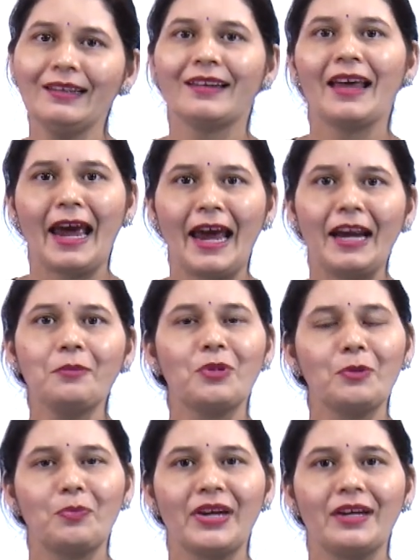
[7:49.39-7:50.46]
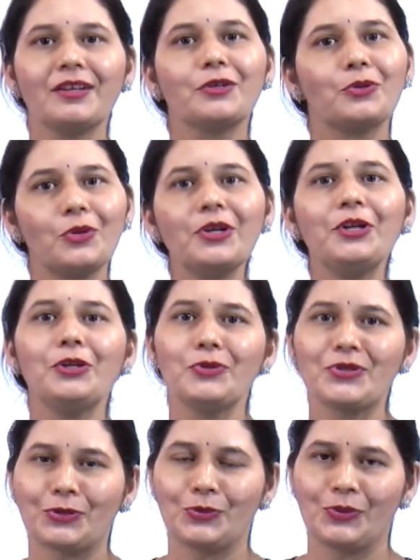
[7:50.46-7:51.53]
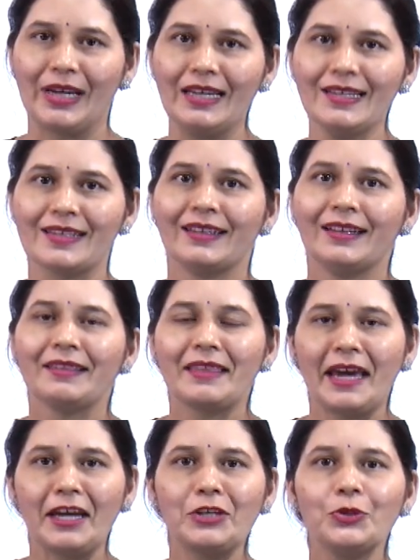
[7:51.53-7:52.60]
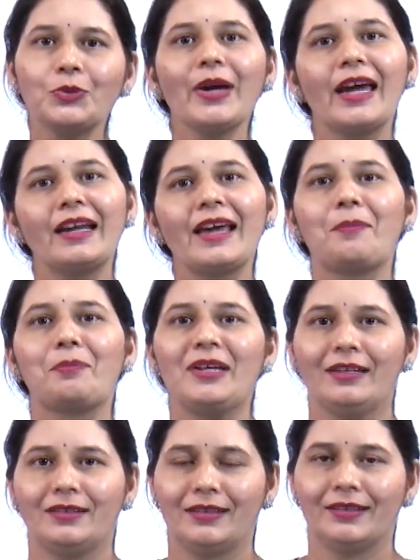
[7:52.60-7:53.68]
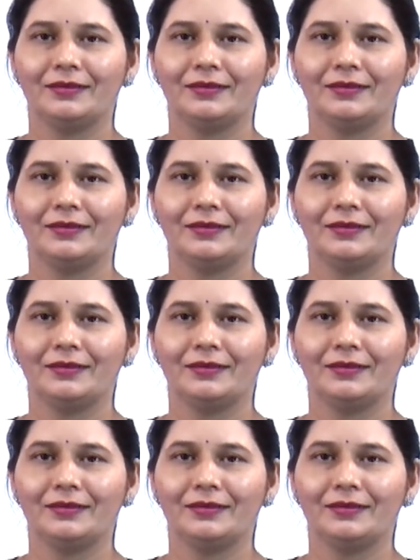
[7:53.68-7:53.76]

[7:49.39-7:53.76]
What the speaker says: and prepare good news stories. Thank you and happy learning.